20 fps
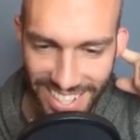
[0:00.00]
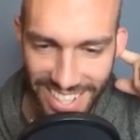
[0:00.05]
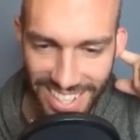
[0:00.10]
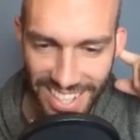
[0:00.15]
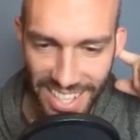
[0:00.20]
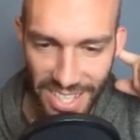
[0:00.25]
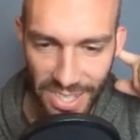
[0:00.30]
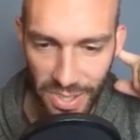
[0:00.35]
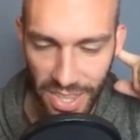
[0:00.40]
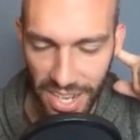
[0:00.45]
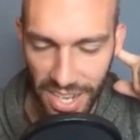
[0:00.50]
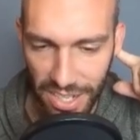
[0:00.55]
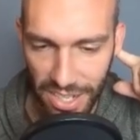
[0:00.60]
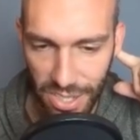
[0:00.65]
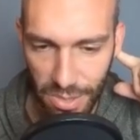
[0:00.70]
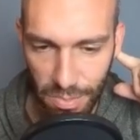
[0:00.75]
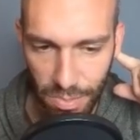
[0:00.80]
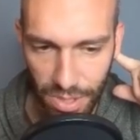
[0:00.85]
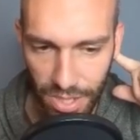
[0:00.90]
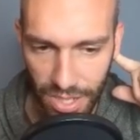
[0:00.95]
So then I
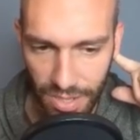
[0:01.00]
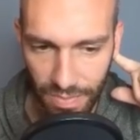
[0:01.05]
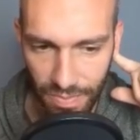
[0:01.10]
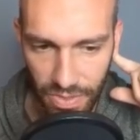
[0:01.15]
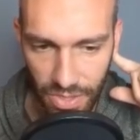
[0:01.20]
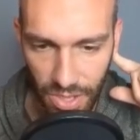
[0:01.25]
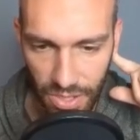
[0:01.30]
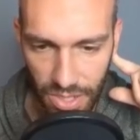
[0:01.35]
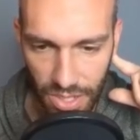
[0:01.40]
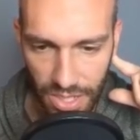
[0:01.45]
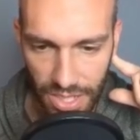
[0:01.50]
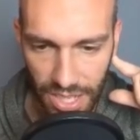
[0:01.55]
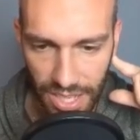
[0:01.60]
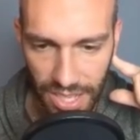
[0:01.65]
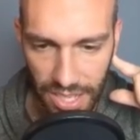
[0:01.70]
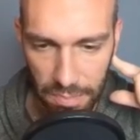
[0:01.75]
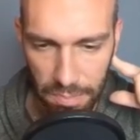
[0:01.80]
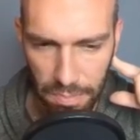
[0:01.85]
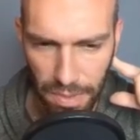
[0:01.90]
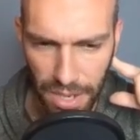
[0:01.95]
just put in, so I was looking at
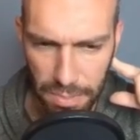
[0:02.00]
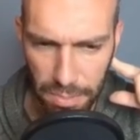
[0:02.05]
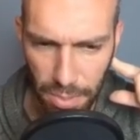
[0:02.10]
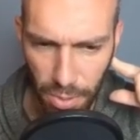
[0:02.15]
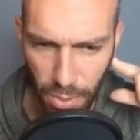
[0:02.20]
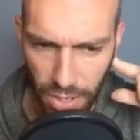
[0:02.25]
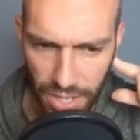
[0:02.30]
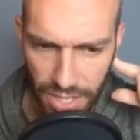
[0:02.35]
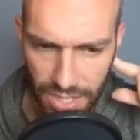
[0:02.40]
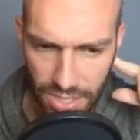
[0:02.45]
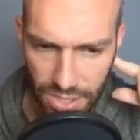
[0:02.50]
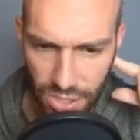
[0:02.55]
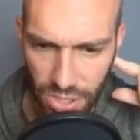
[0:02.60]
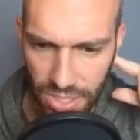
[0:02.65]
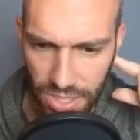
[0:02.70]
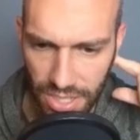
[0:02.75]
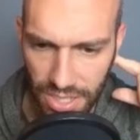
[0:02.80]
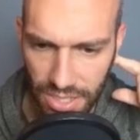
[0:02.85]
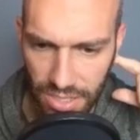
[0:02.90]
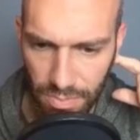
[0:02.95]
like Mud Boys, just
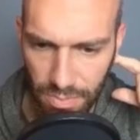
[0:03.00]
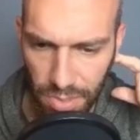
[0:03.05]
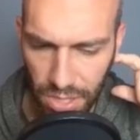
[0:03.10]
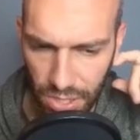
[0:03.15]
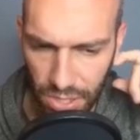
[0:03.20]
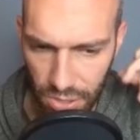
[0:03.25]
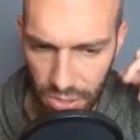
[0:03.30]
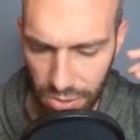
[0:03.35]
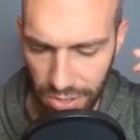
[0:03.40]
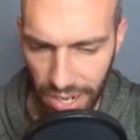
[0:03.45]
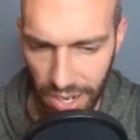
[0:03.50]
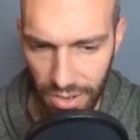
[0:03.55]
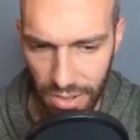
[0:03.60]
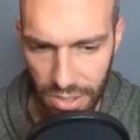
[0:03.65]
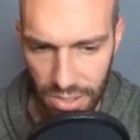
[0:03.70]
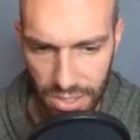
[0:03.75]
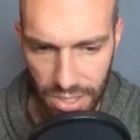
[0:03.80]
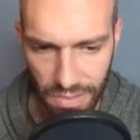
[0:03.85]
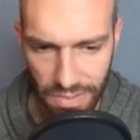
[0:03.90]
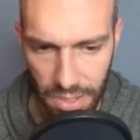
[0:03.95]
like pure ground or
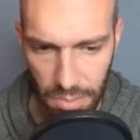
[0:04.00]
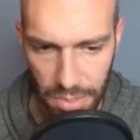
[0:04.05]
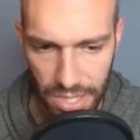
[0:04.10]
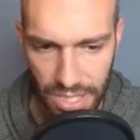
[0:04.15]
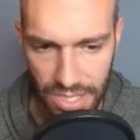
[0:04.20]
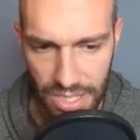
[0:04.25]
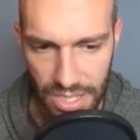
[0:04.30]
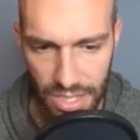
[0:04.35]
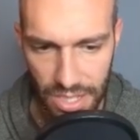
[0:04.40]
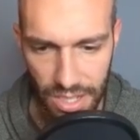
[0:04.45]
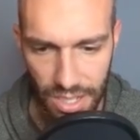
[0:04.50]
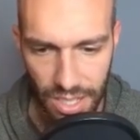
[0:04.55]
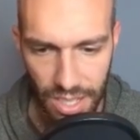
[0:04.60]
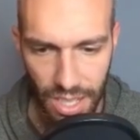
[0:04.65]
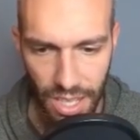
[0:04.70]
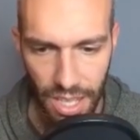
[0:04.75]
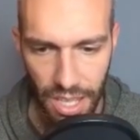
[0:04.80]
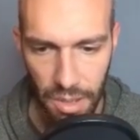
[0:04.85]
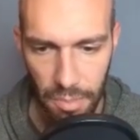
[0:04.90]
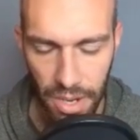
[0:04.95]
stuff to beat Steel.
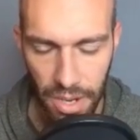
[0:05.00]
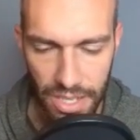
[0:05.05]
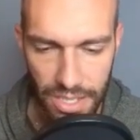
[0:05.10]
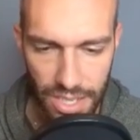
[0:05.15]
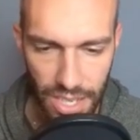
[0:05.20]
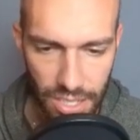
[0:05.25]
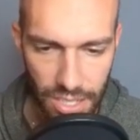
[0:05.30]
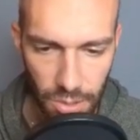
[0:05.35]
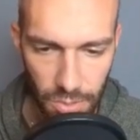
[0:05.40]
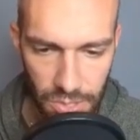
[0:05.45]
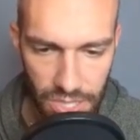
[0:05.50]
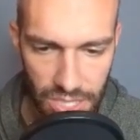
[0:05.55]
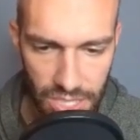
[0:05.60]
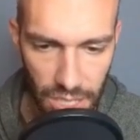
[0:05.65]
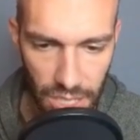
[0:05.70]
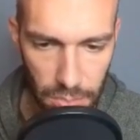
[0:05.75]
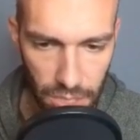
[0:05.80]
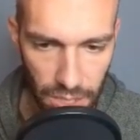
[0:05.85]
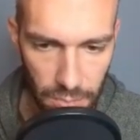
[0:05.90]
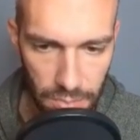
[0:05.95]
But I decided to go with
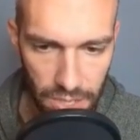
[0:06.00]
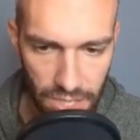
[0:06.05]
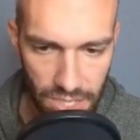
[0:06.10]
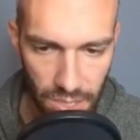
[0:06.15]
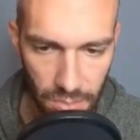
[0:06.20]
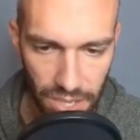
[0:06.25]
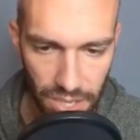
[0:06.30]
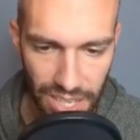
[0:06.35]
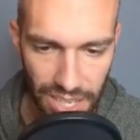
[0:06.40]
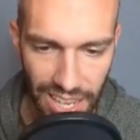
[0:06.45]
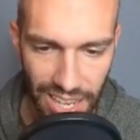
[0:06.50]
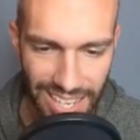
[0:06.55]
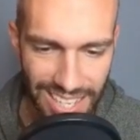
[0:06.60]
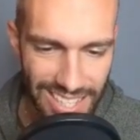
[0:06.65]
Sableye because I'm like, I need a